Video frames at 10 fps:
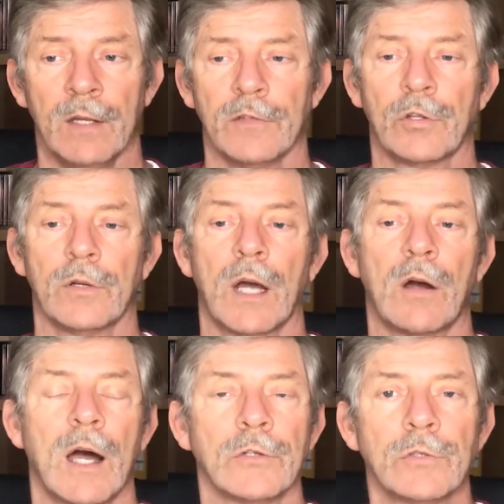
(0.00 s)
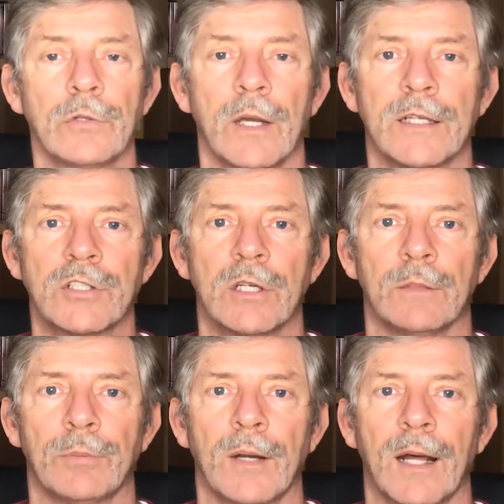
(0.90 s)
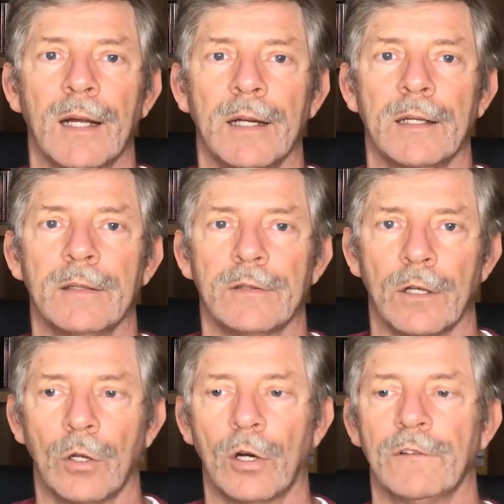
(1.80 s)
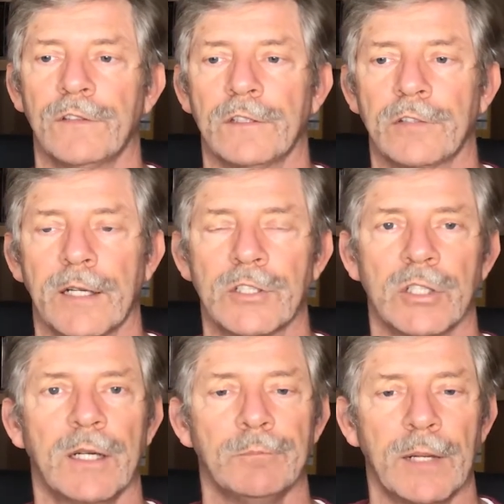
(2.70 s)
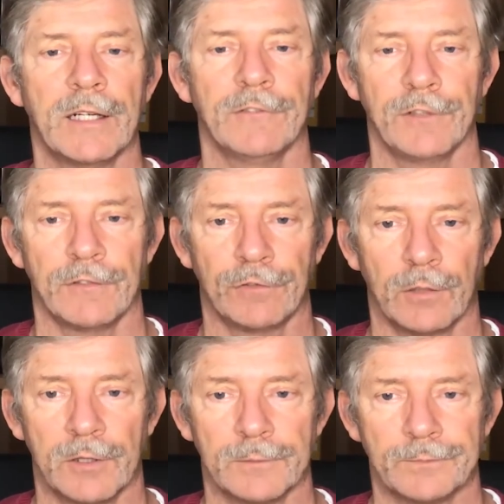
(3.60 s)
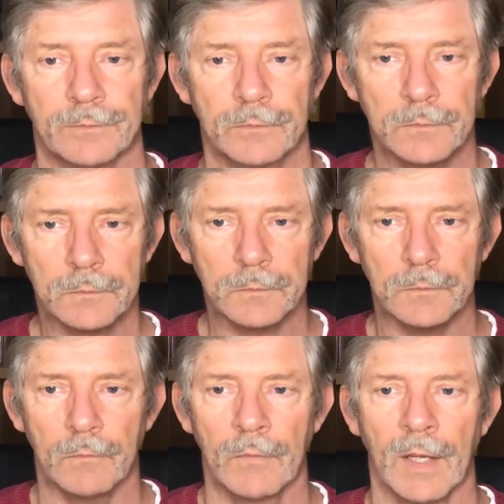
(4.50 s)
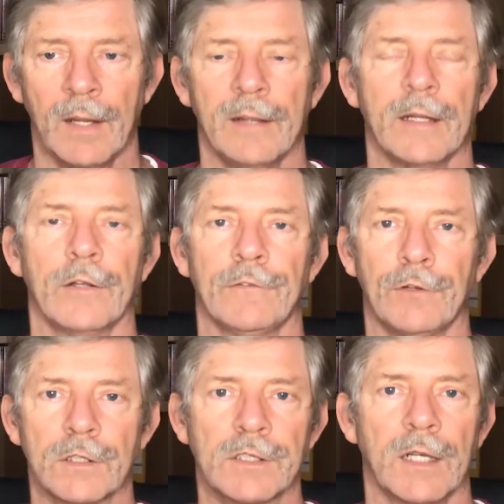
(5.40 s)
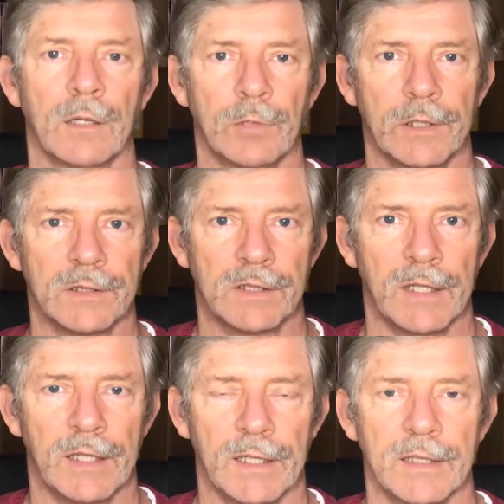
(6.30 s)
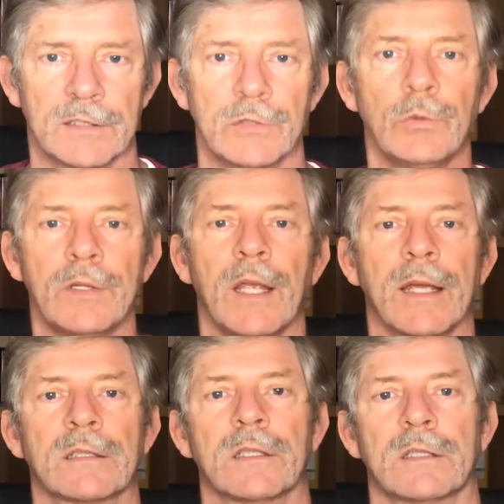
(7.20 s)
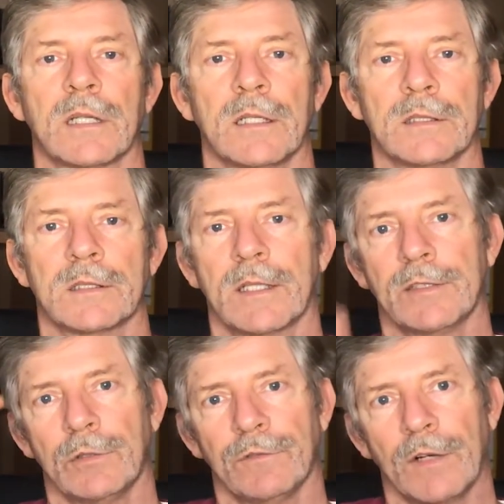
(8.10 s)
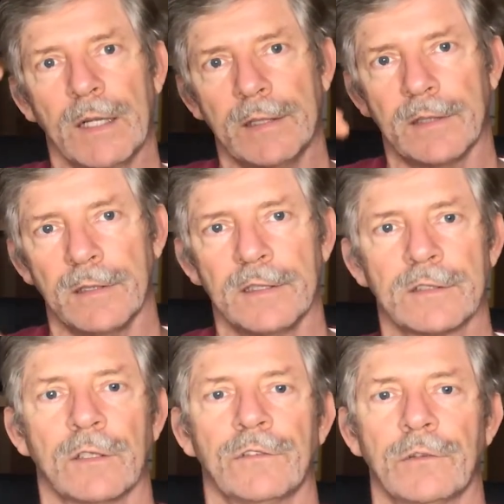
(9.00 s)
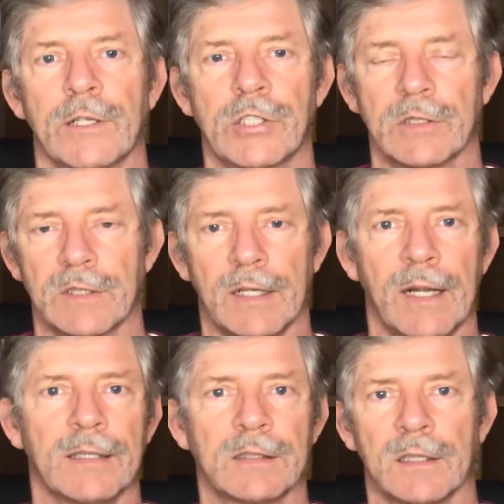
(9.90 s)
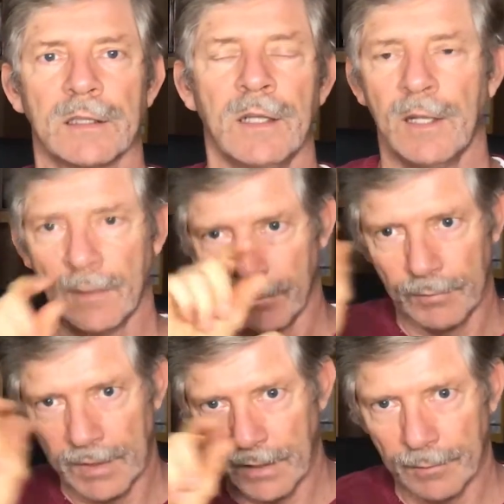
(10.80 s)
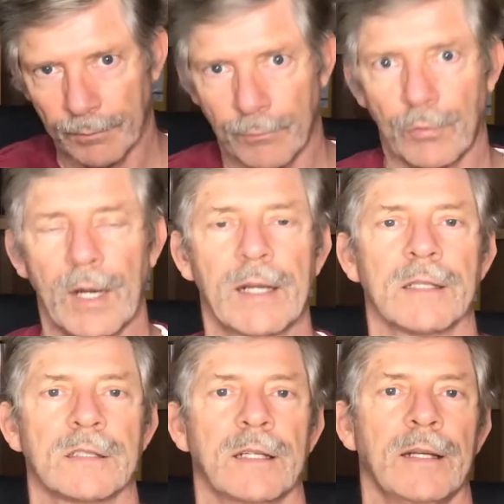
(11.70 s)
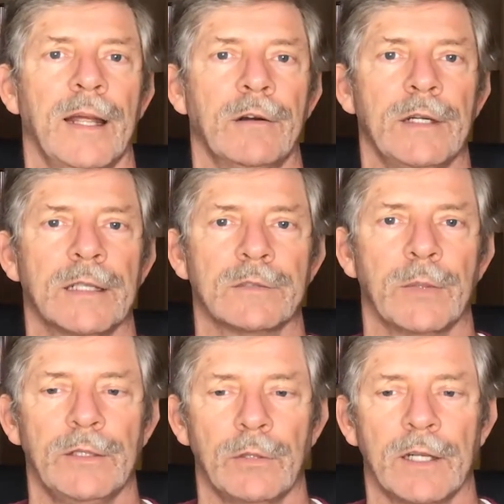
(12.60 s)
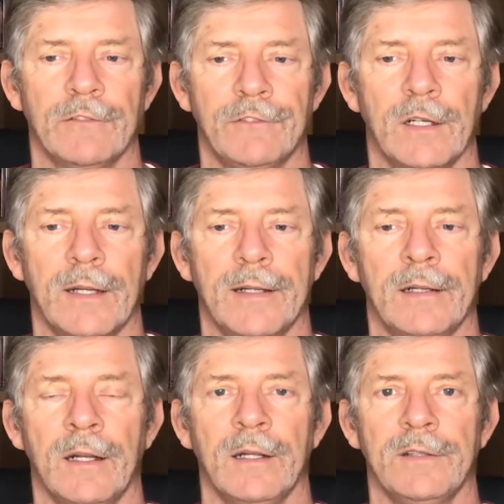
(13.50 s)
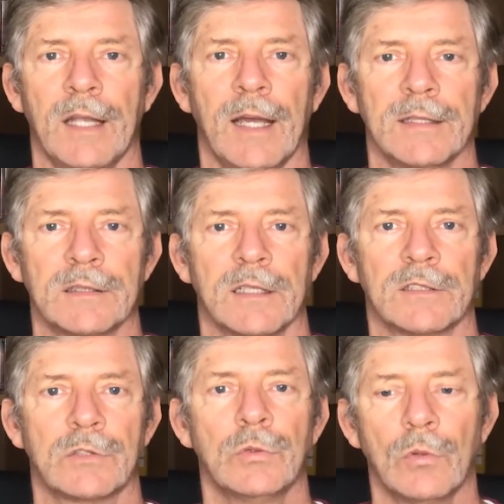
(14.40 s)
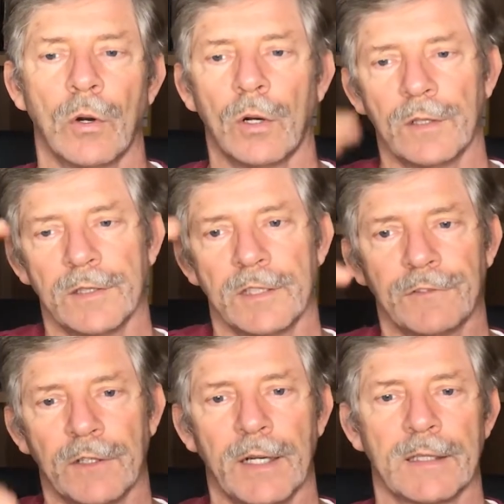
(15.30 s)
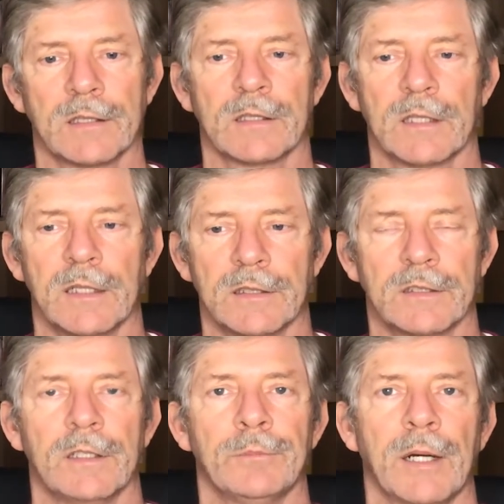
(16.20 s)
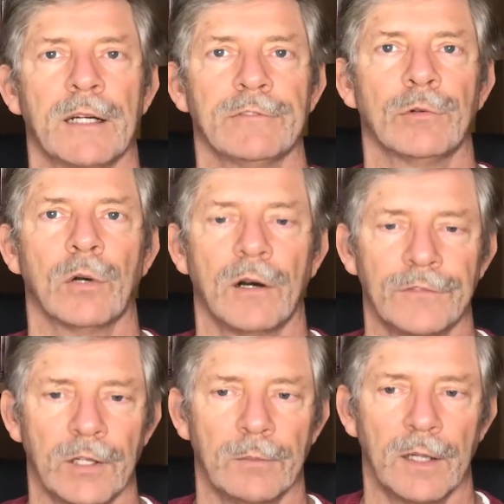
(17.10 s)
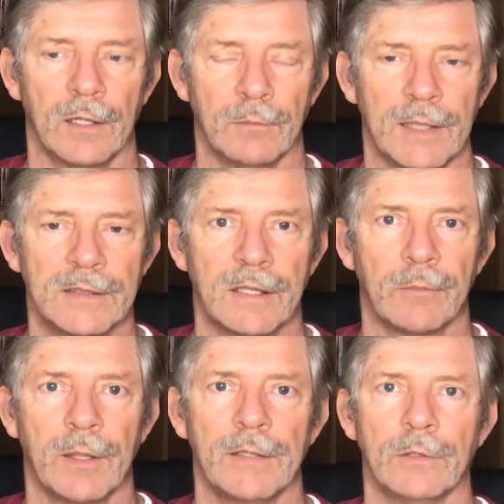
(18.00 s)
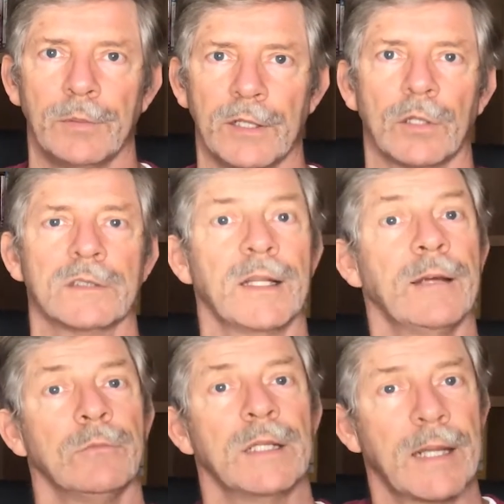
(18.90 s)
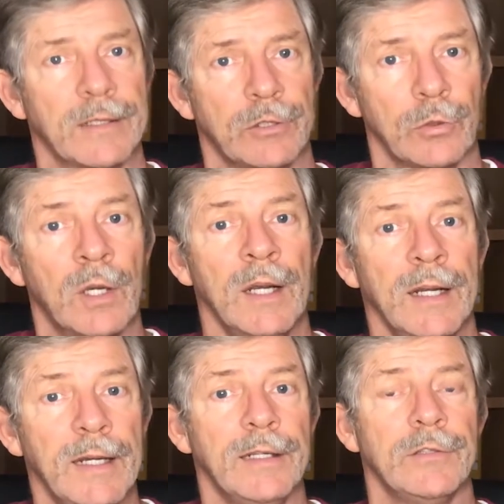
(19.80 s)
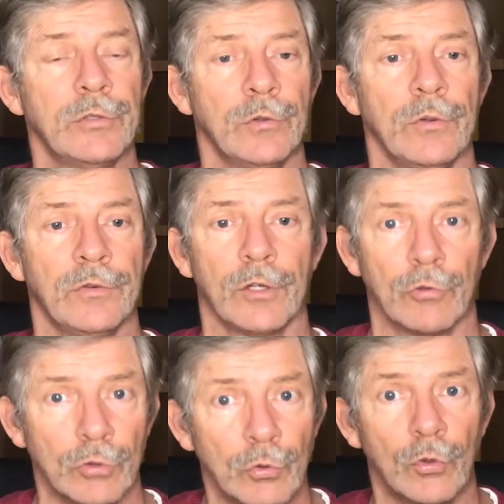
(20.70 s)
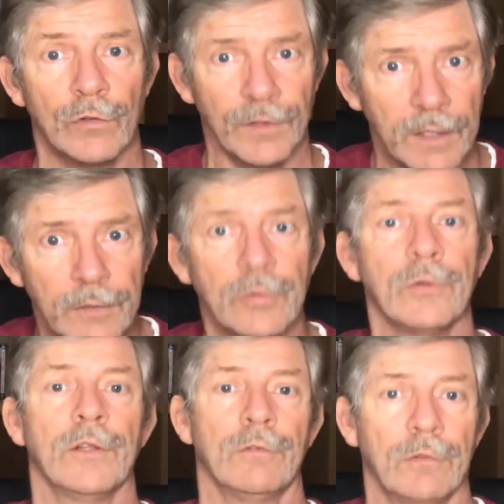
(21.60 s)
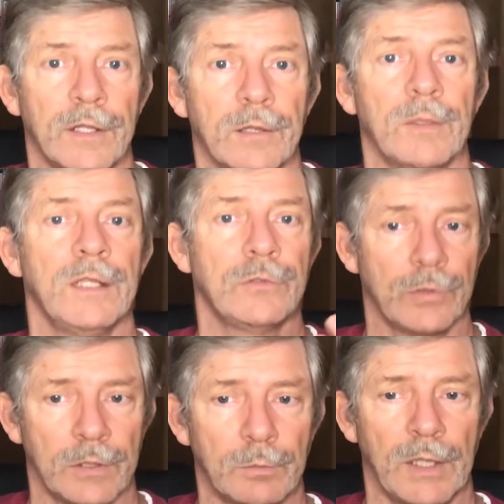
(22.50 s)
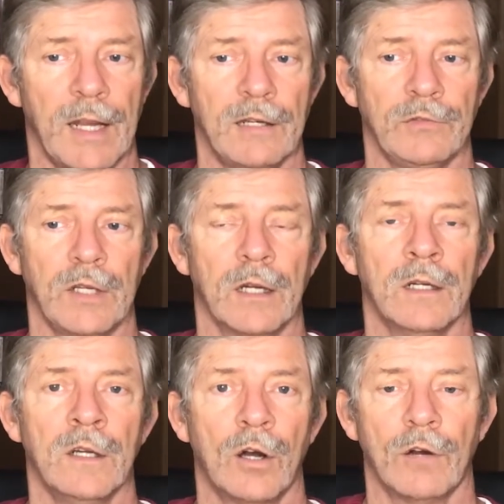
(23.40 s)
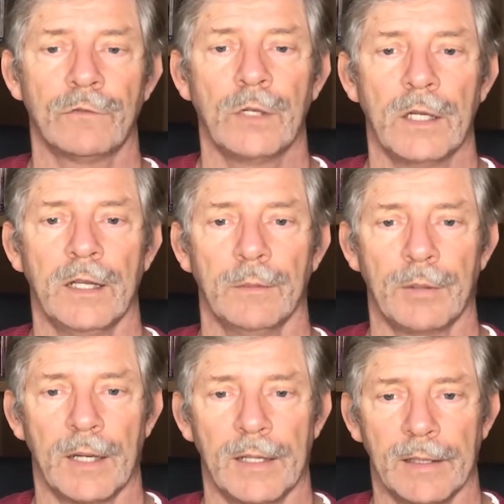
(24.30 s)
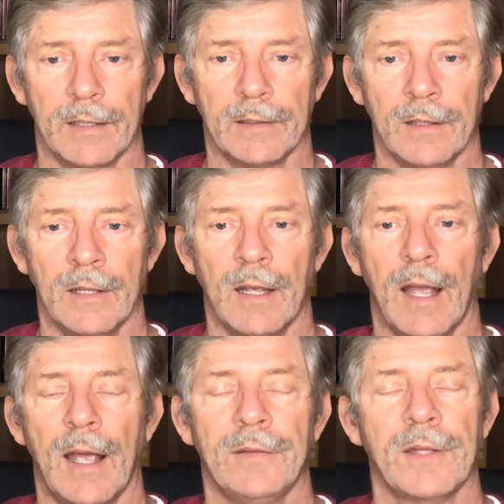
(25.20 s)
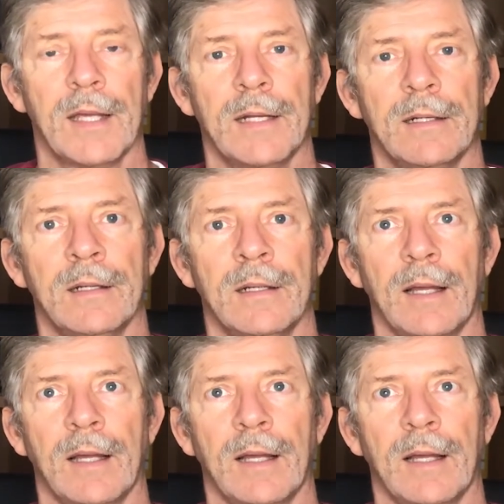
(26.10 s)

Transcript: So now, how do you actually apply the law of attraction and benefit from it? Now, the first thing I want to say is do the exercises that you find, the list of questions and answers, little brackets and areas where you can fill in the answers to all the different exercises in part 4 of the mindset manual, because that will get you into the groove, into the rhythm, into the behavior of really applying it. And then